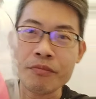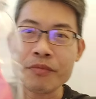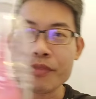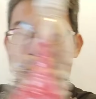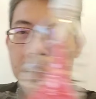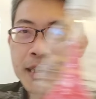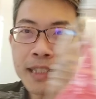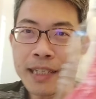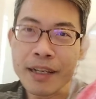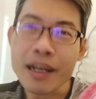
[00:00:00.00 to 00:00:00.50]

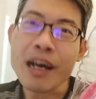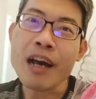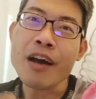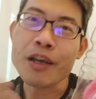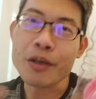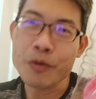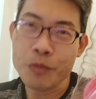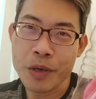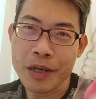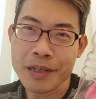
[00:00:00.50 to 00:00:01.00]
This is kind of how
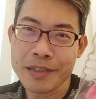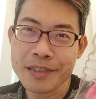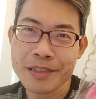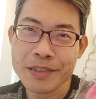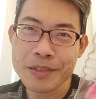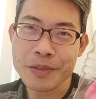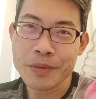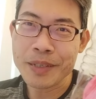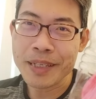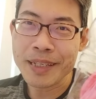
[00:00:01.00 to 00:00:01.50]
it works.
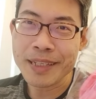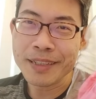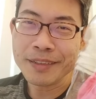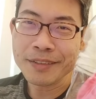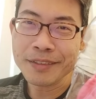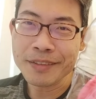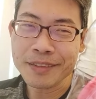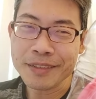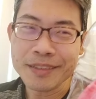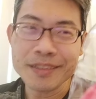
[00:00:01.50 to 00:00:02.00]
Okay,
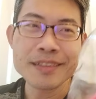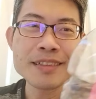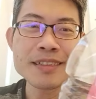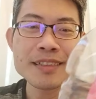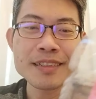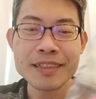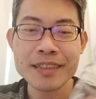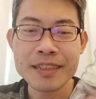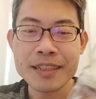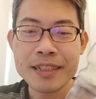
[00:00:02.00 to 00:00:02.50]
girls?
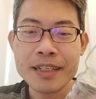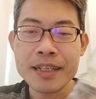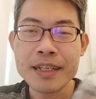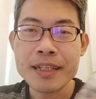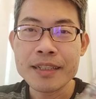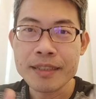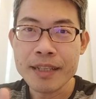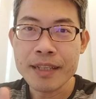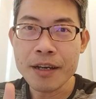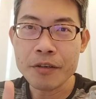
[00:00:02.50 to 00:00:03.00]

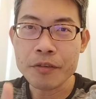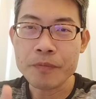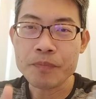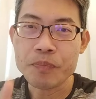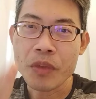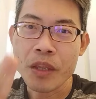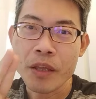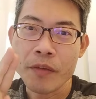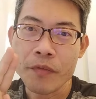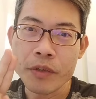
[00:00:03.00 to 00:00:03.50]
Now,
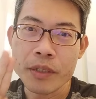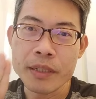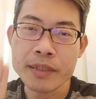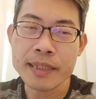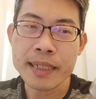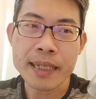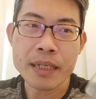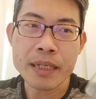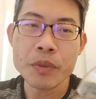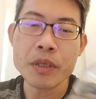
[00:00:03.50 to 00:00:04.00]
for the
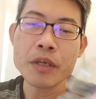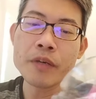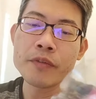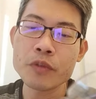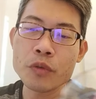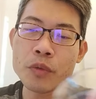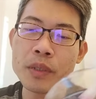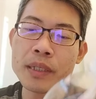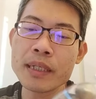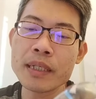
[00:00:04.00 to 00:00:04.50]
second way of
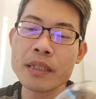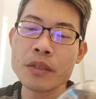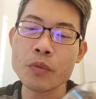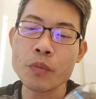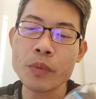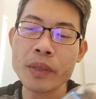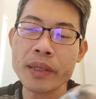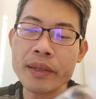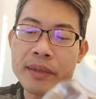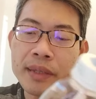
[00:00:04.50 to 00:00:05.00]
doing it
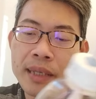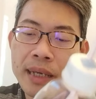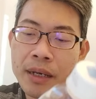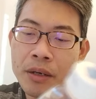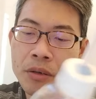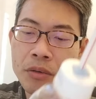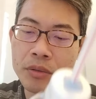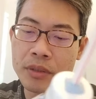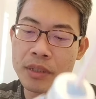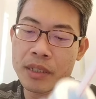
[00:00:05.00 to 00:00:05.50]

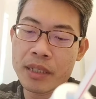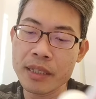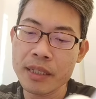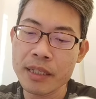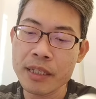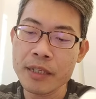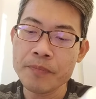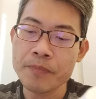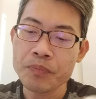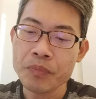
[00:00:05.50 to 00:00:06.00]
without
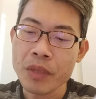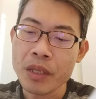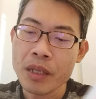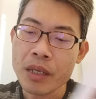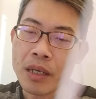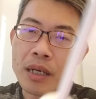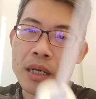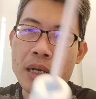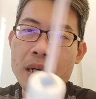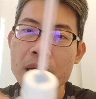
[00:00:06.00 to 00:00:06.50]
the
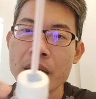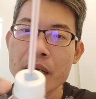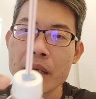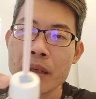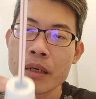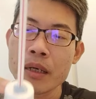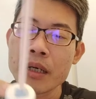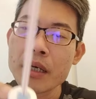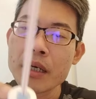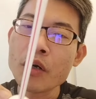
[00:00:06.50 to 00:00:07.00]

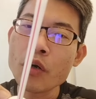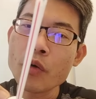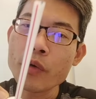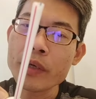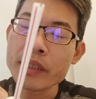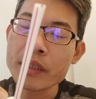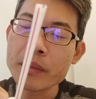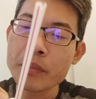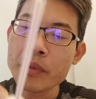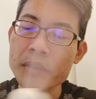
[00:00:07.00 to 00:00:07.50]
hole in
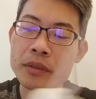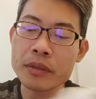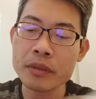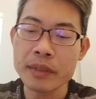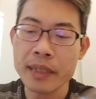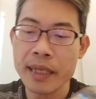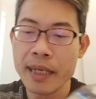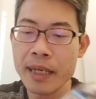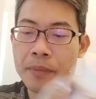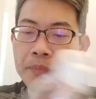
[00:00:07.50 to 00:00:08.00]
the bottle
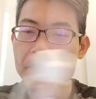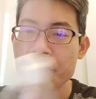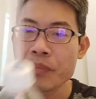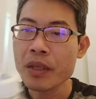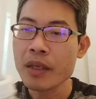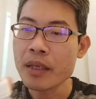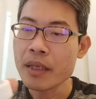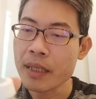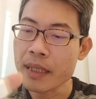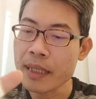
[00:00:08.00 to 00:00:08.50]
cap,
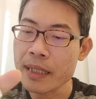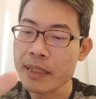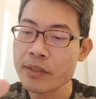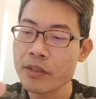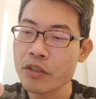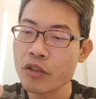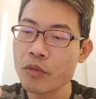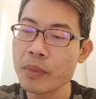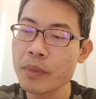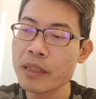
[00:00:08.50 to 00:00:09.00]
it can
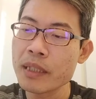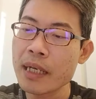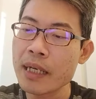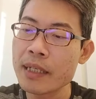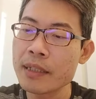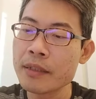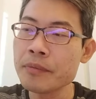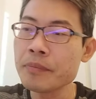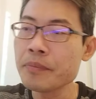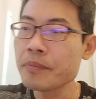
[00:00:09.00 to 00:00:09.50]
still be
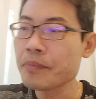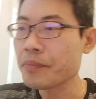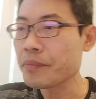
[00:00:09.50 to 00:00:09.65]
done.